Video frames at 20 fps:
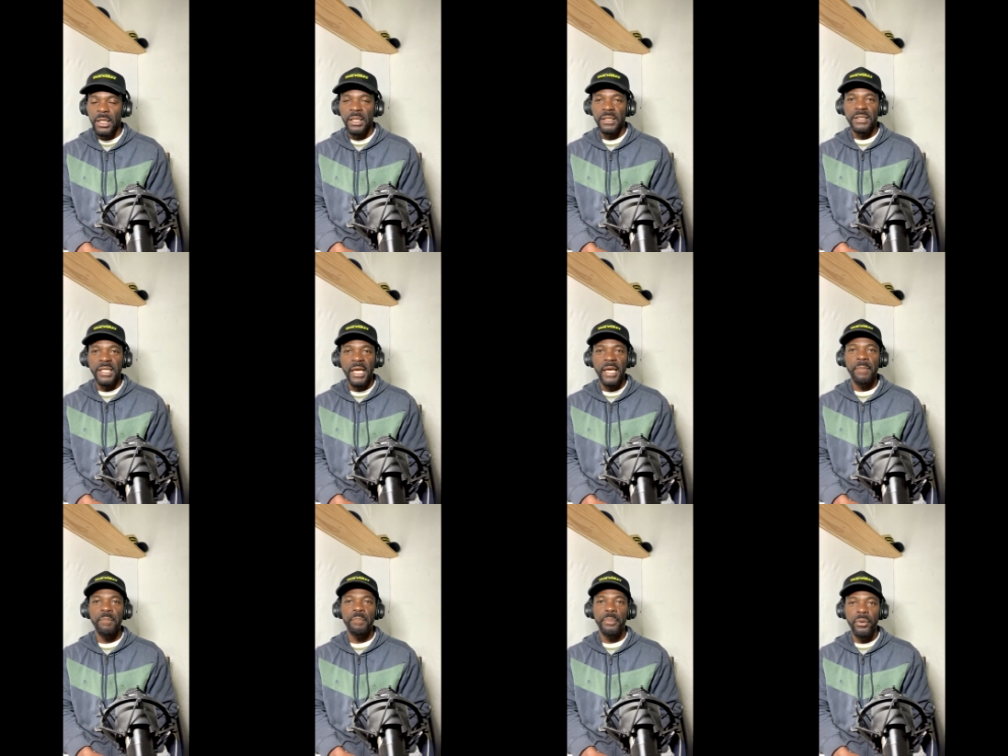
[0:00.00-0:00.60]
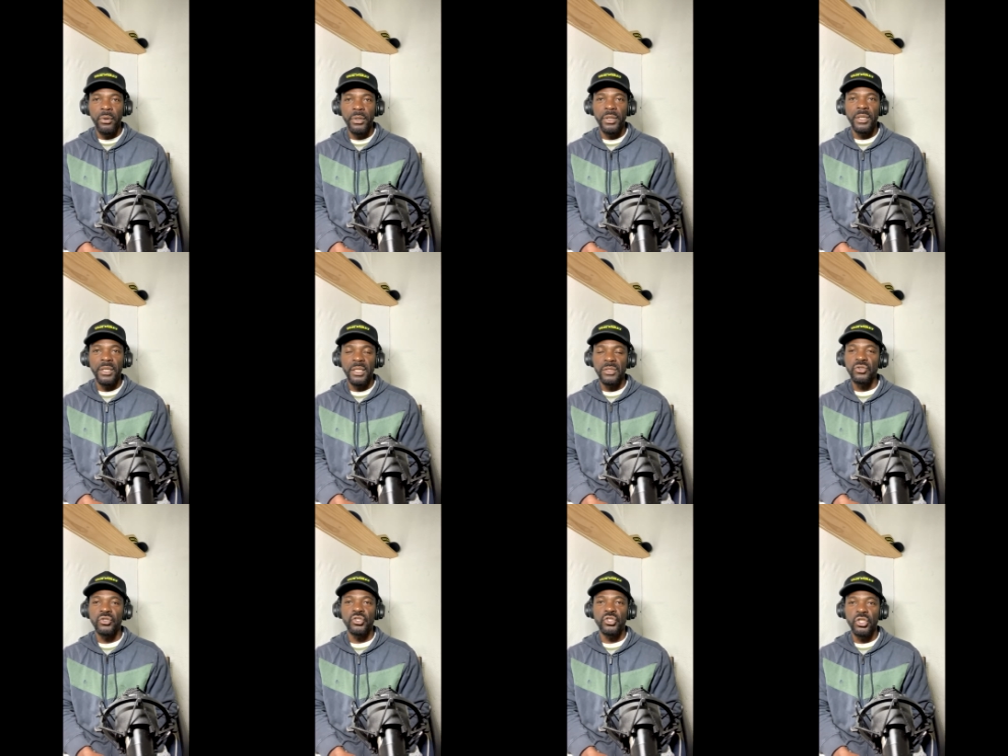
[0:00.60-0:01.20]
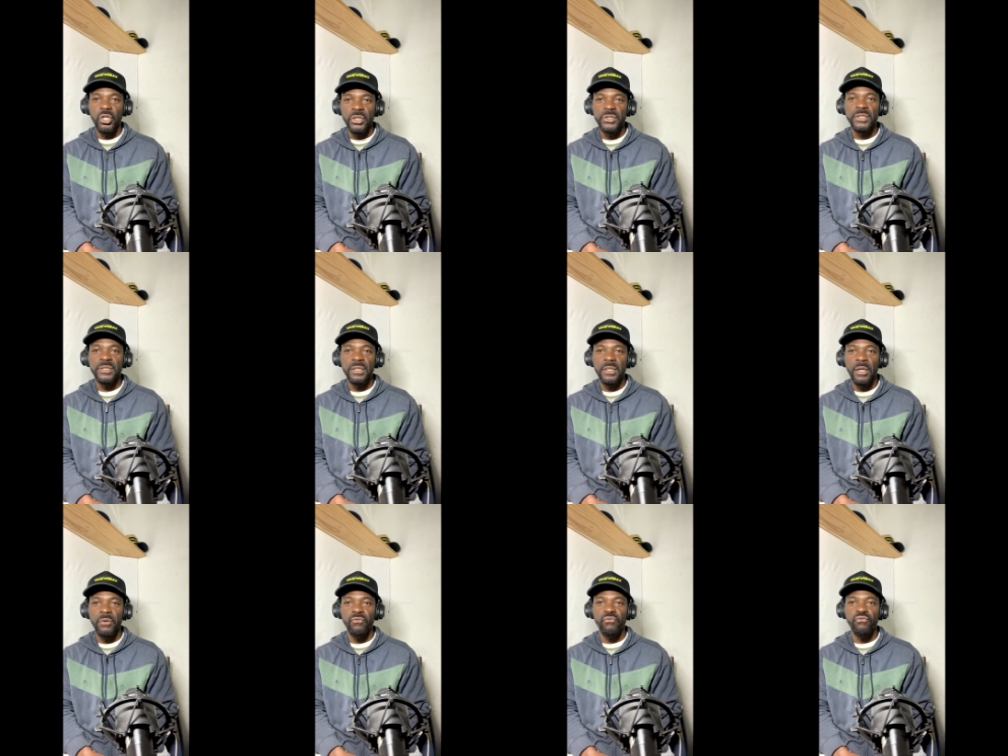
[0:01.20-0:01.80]
they putting it just
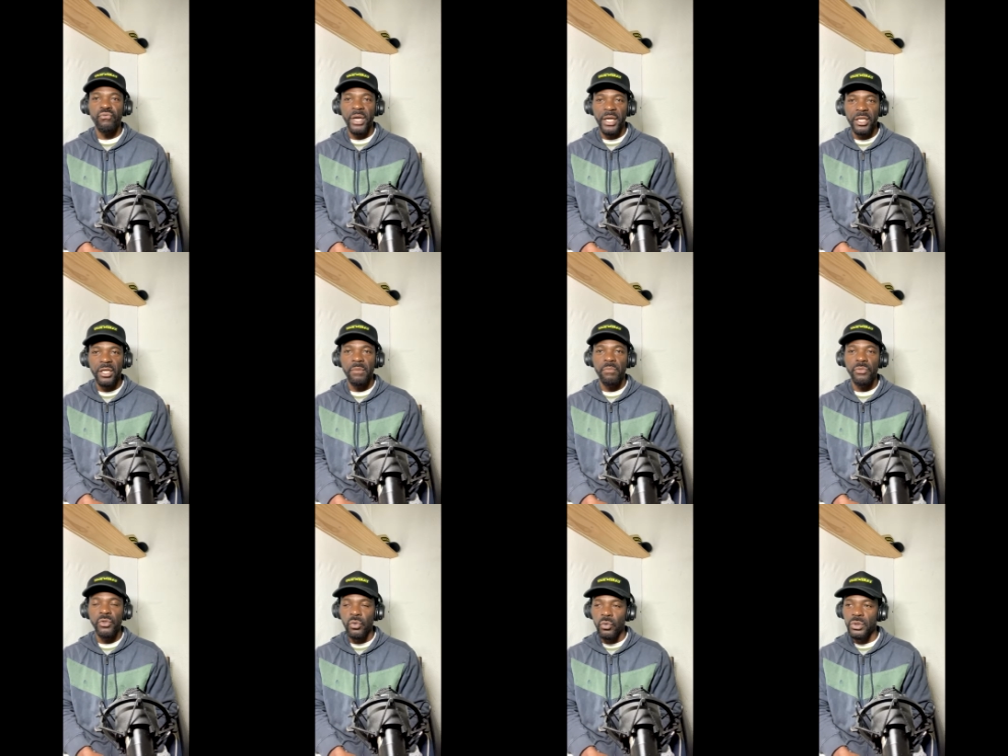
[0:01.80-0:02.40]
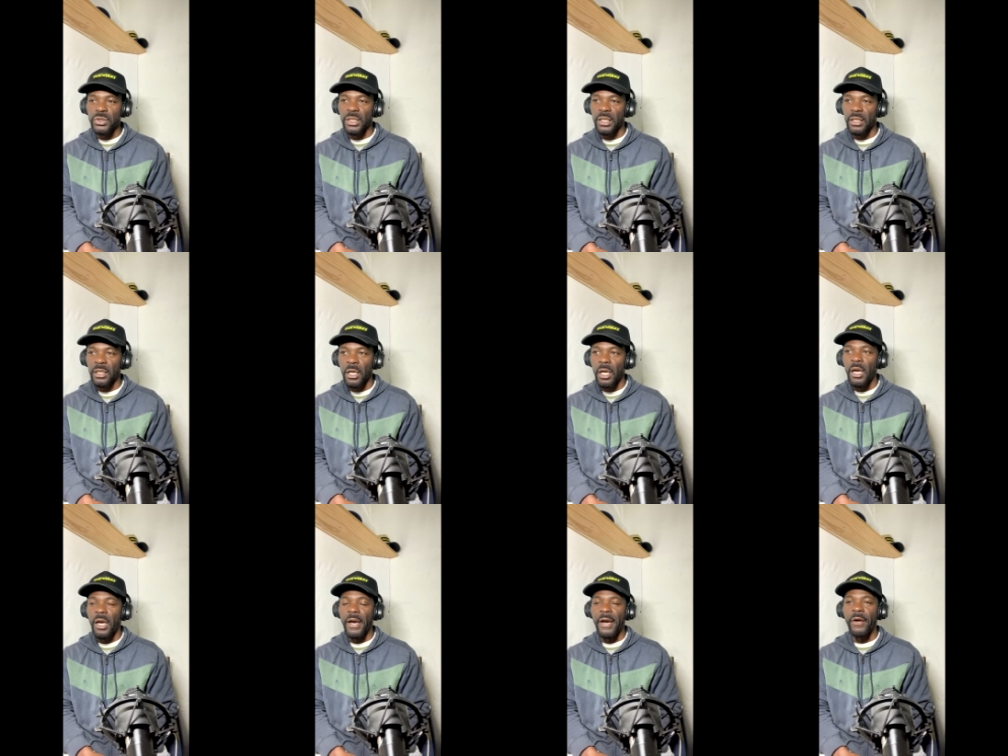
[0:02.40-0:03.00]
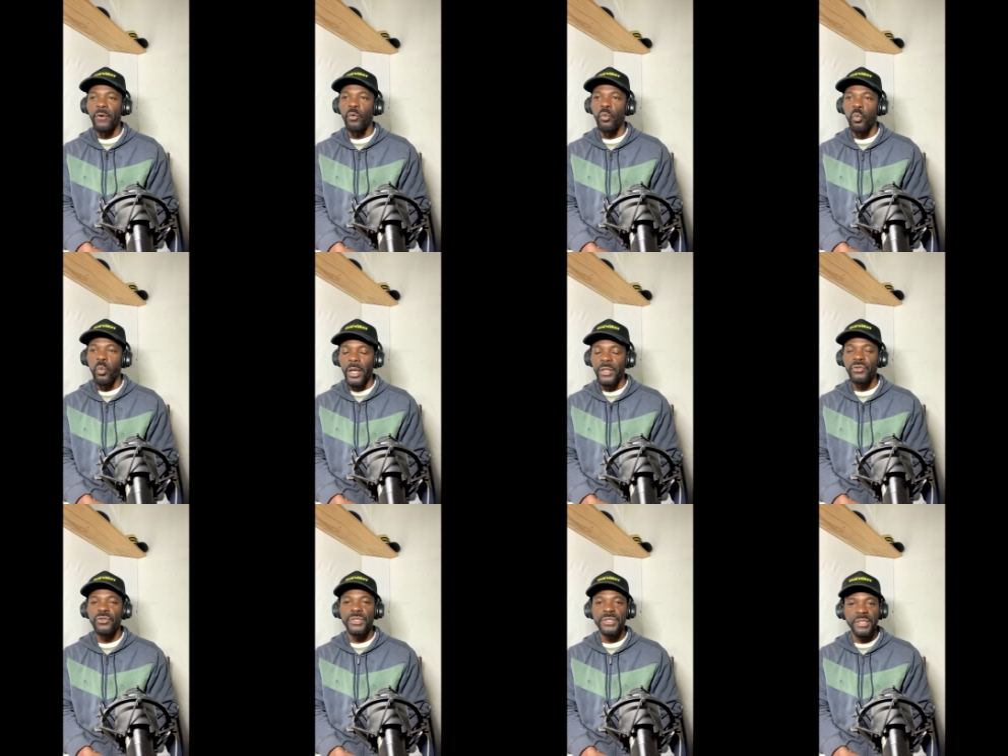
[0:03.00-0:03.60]
reggae music. And
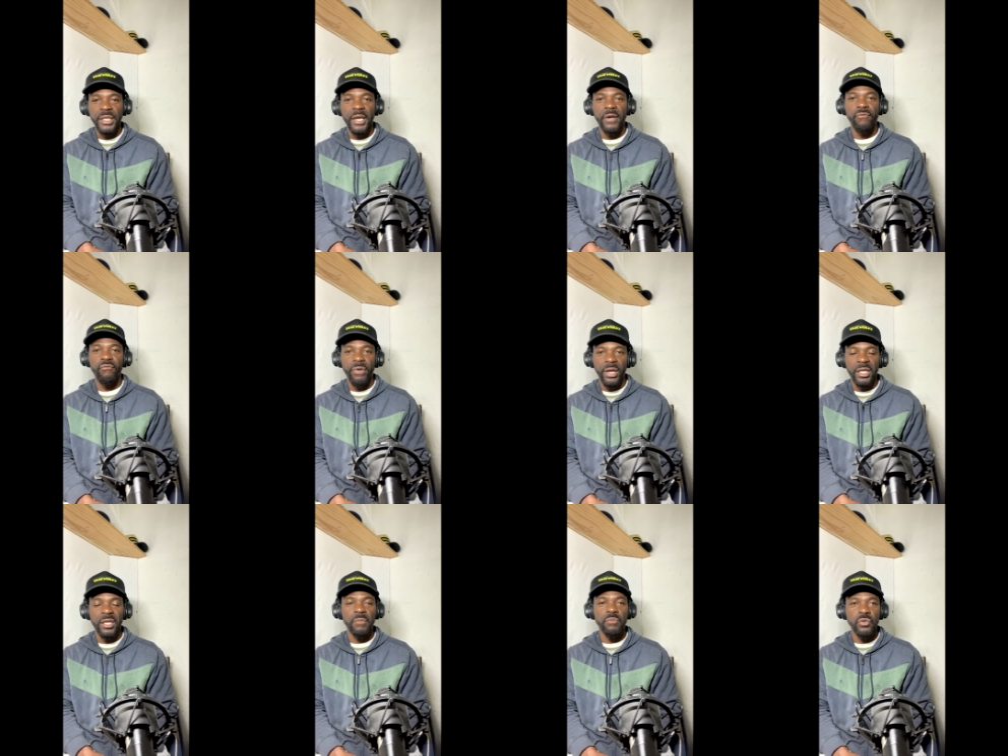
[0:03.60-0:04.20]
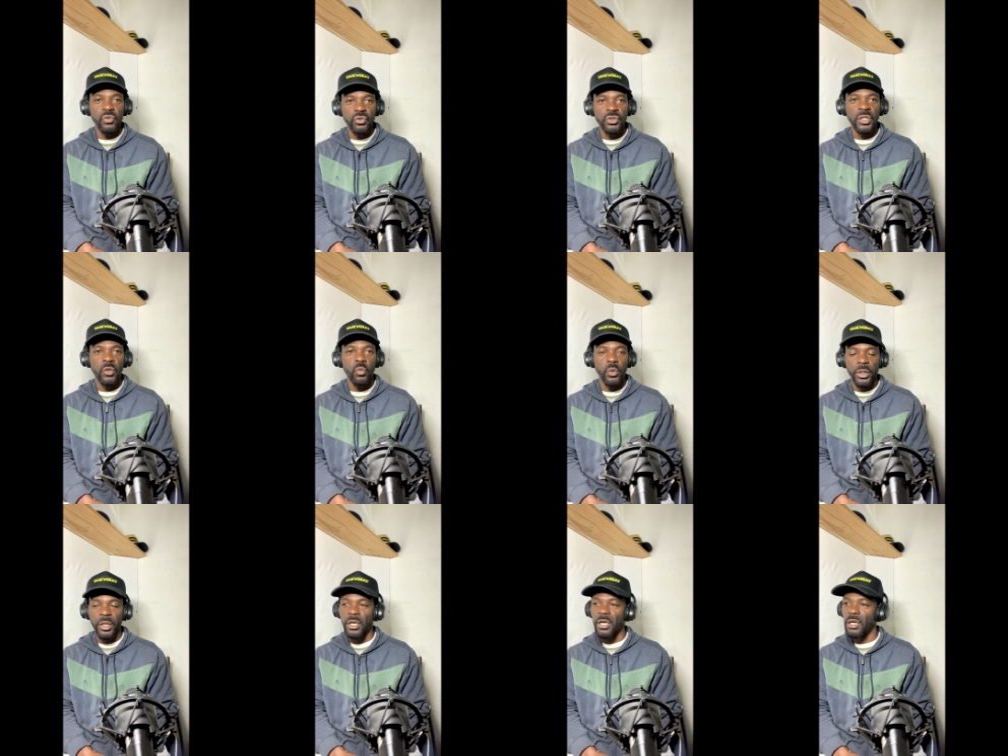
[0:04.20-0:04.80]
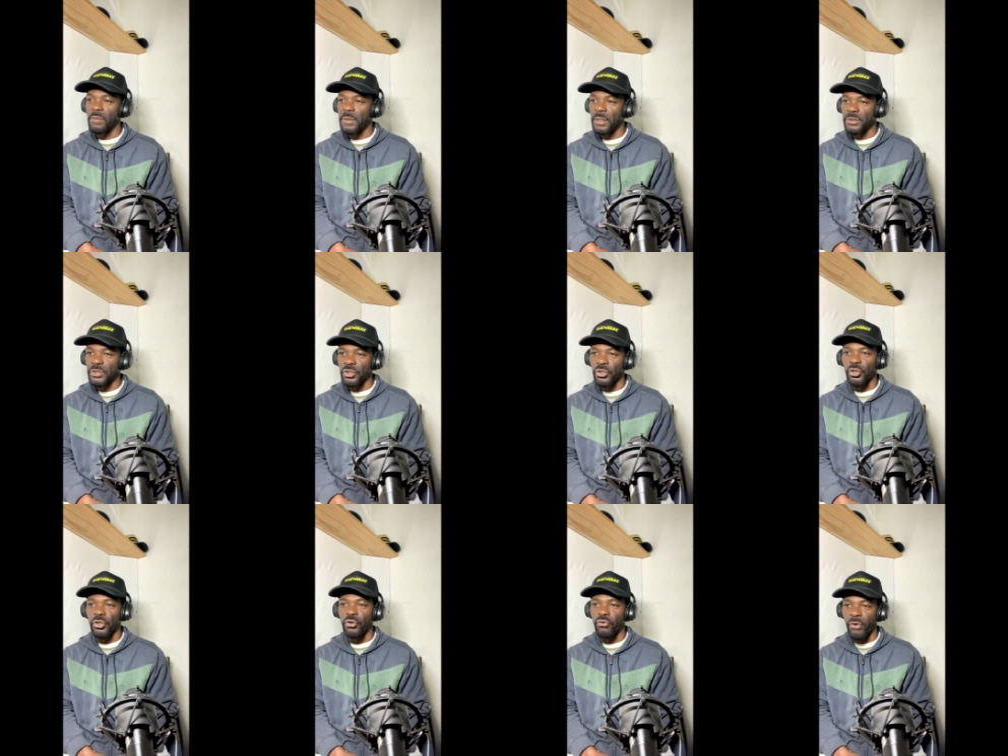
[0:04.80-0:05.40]
when you say reggae music, when it comes down to
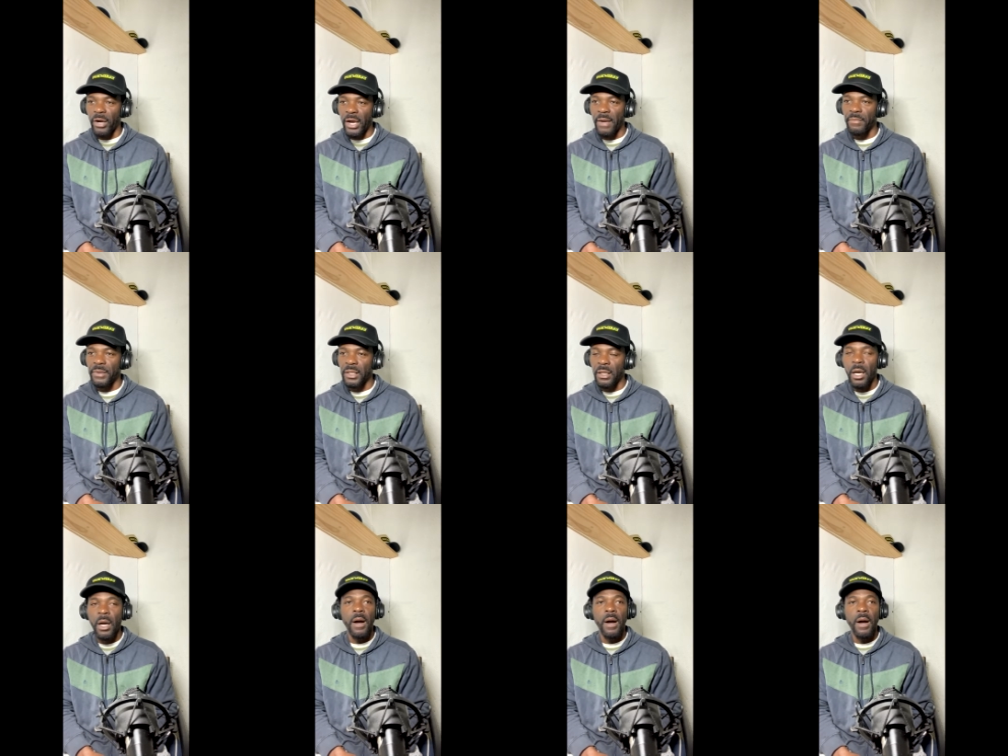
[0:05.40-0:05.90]
the Grammy,